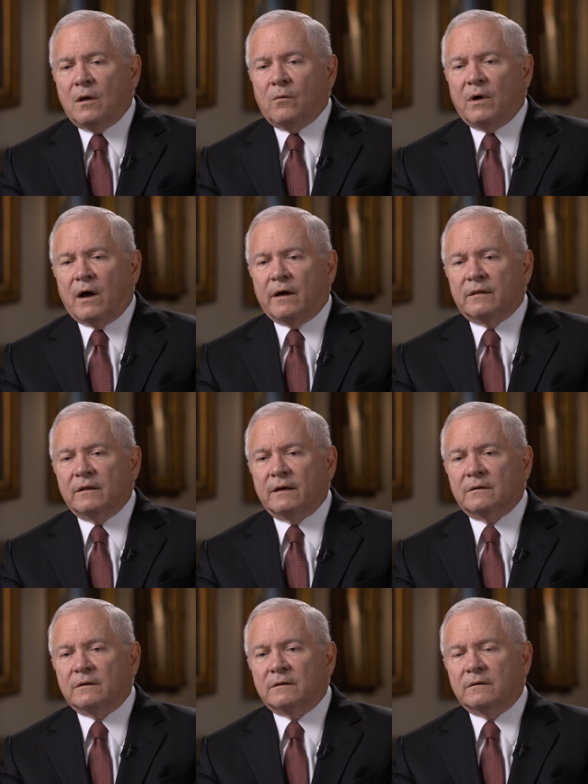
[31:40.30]
Well, I
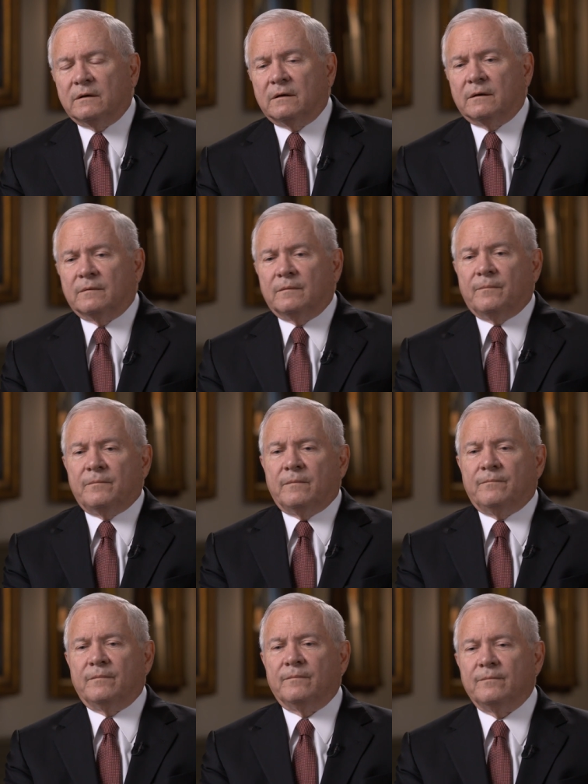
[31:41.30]
think that uh,
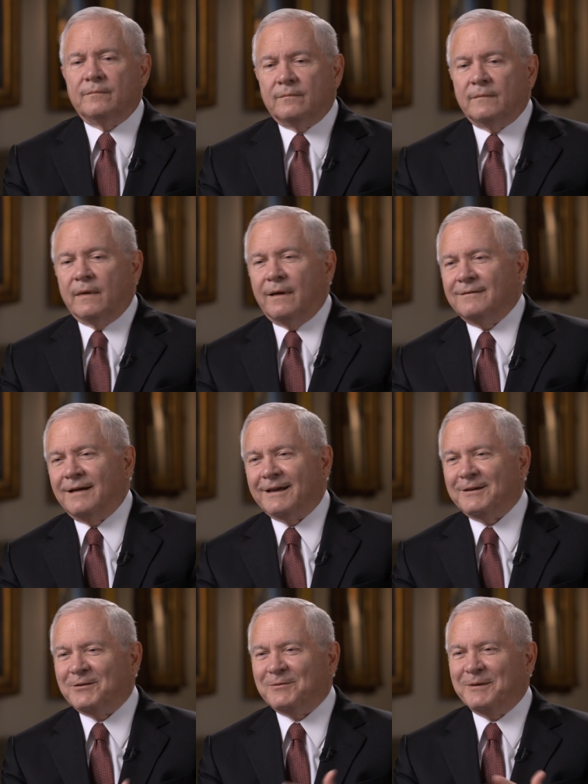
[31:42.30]
I
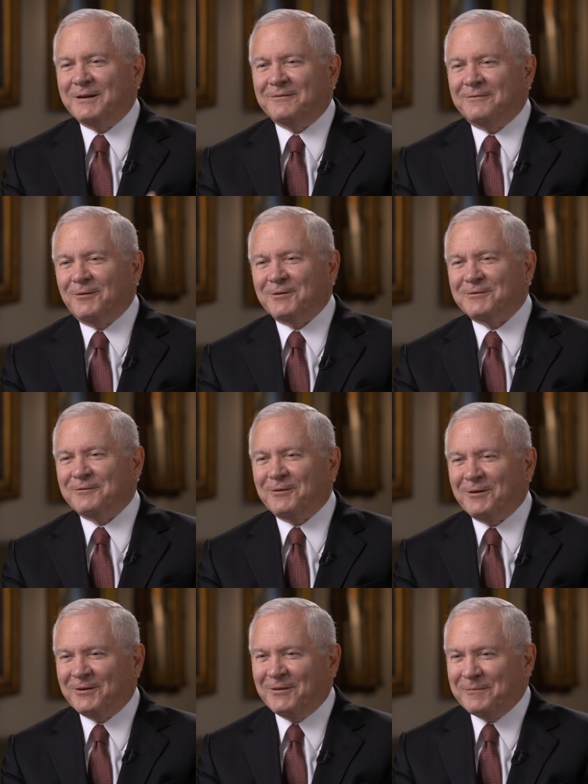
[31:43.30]
can speak, first of
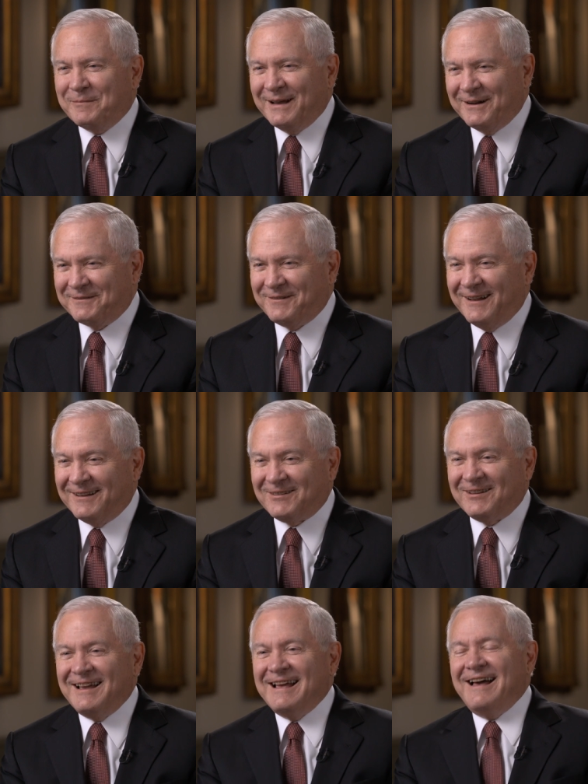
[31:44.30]
all, to the
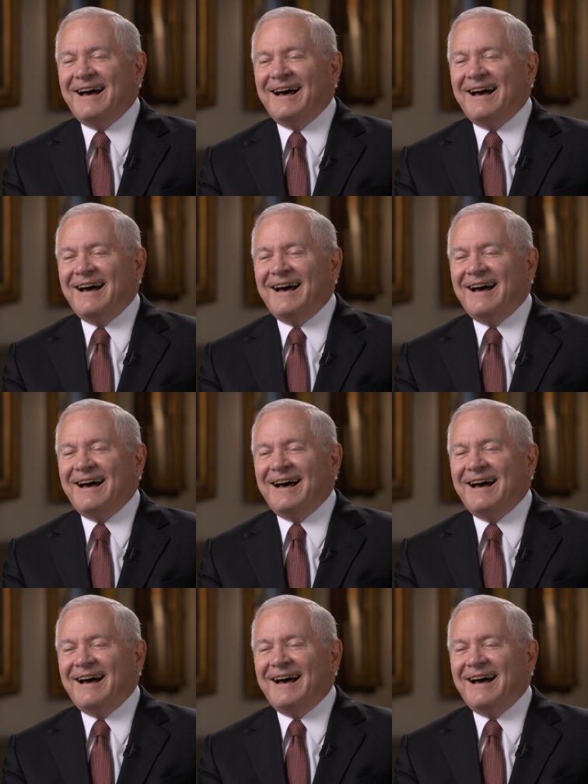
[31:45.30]
benefits.